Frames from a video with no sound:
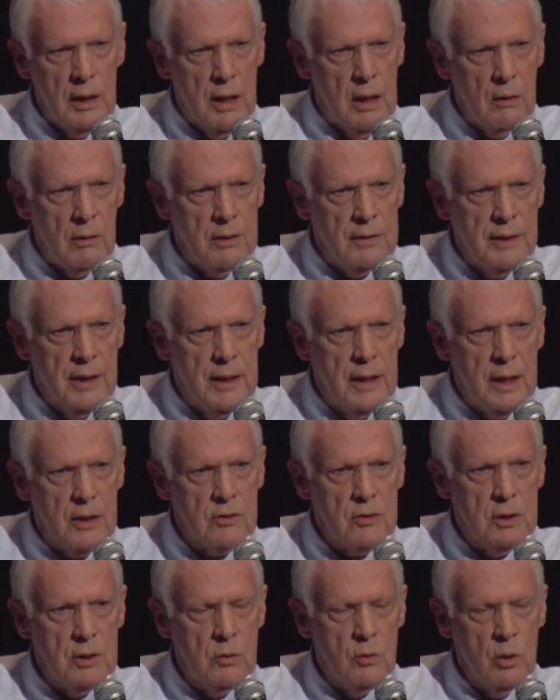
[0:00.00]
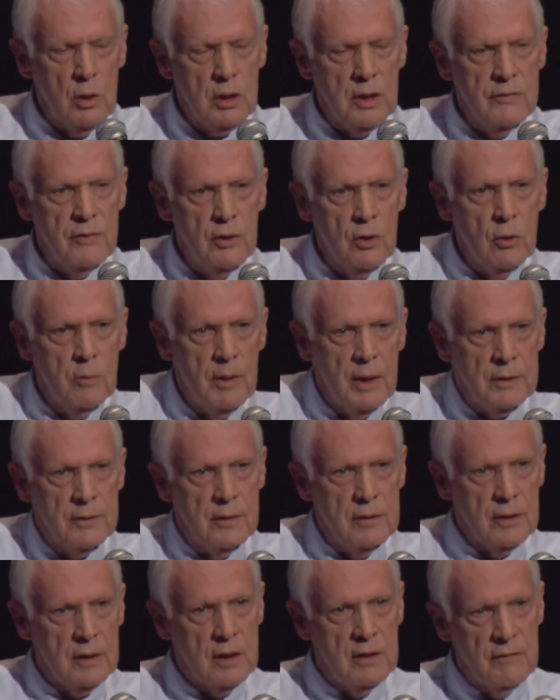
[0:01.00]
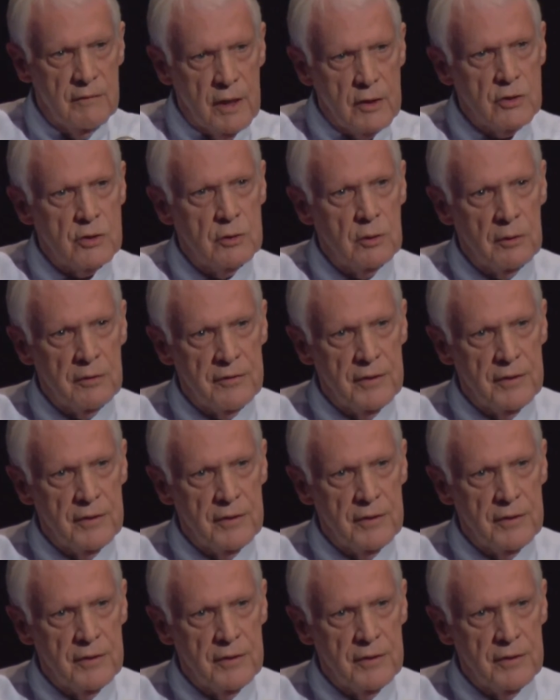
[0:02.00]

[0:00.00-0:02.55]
how could that actually work if you go back to the conventional